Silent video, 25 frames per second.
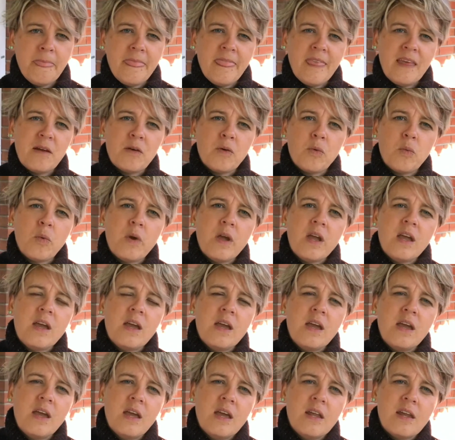They're
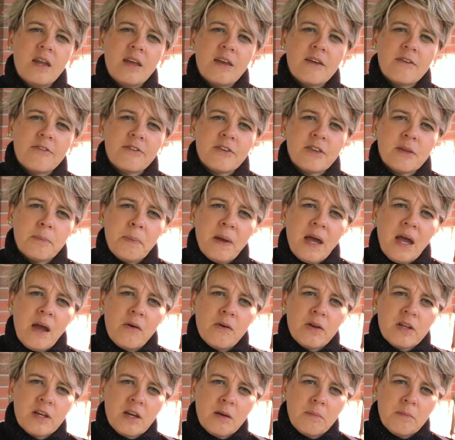waiting for the power
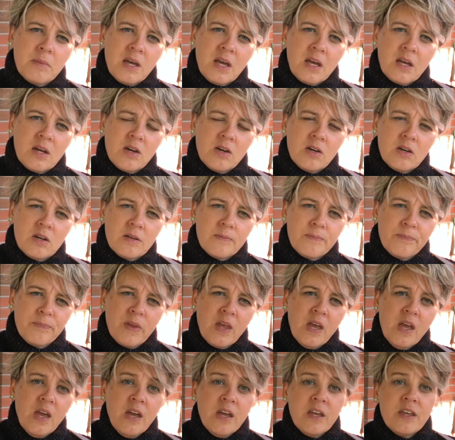to come back on.
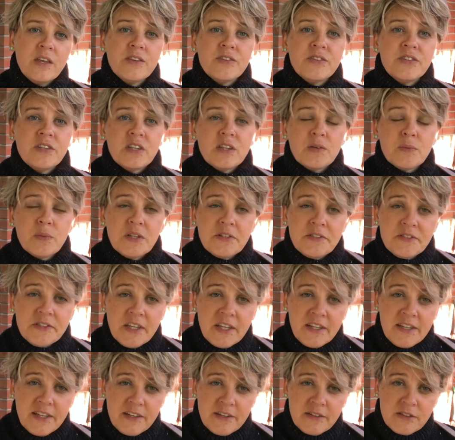You see, the reason
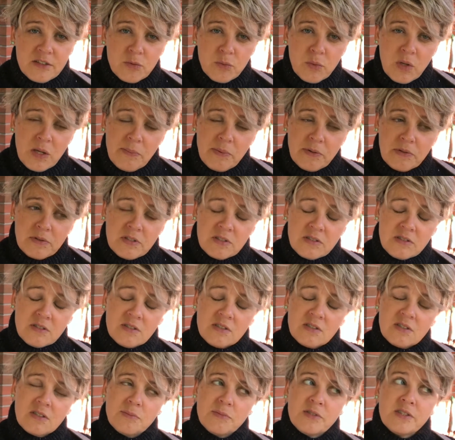they needed to reboot the
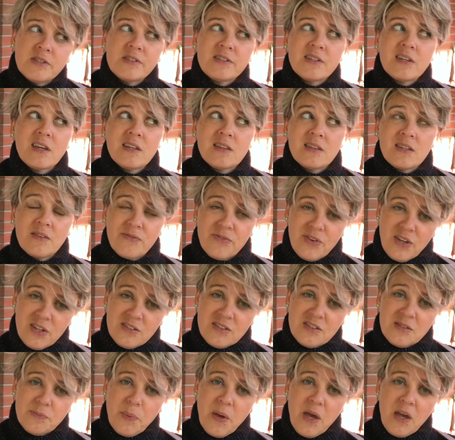systems is to get the
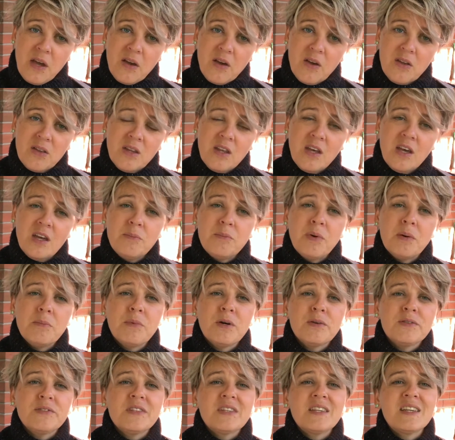fences back online, but
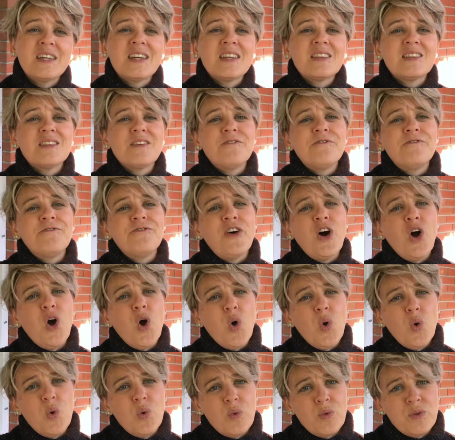mostly to get the
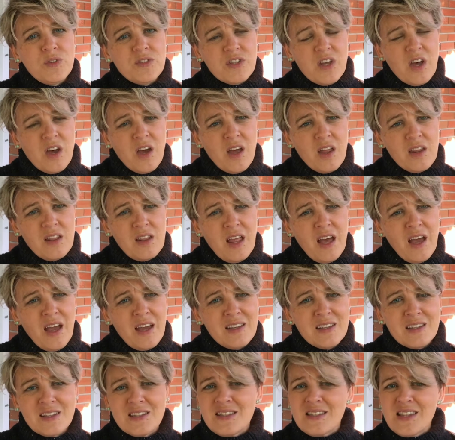phones online,
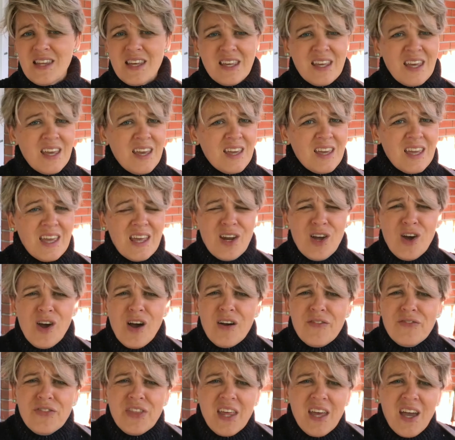because they can't get
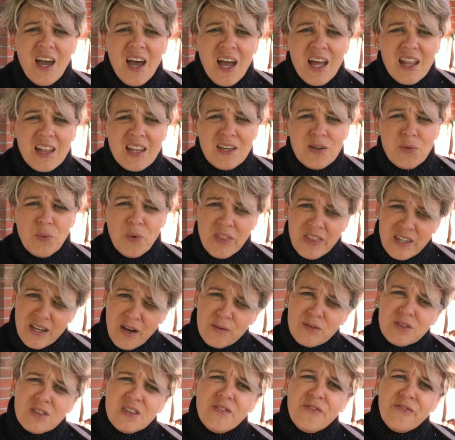off the island
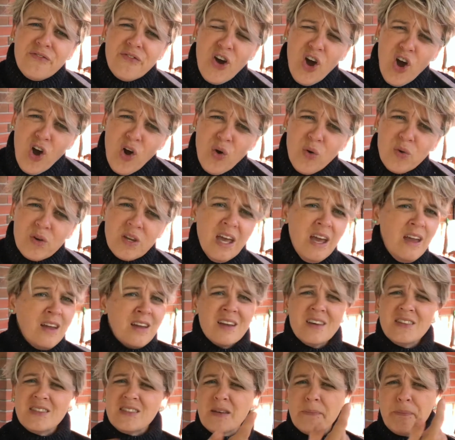without the phone,
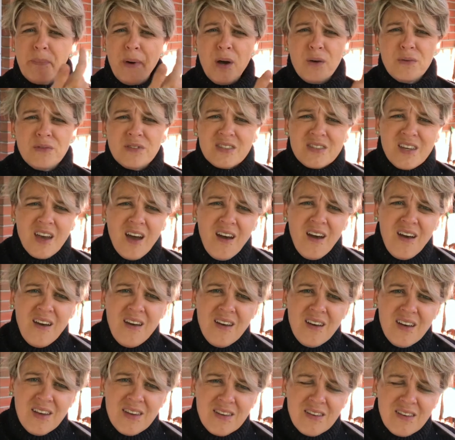because the boat's
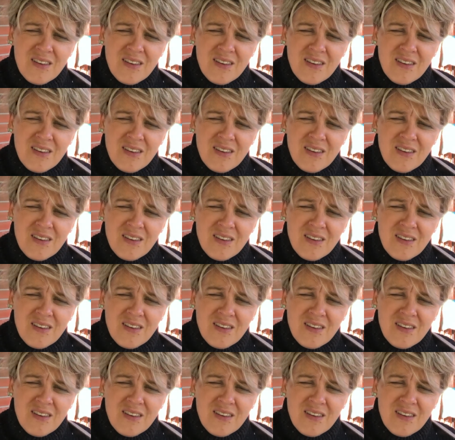gone.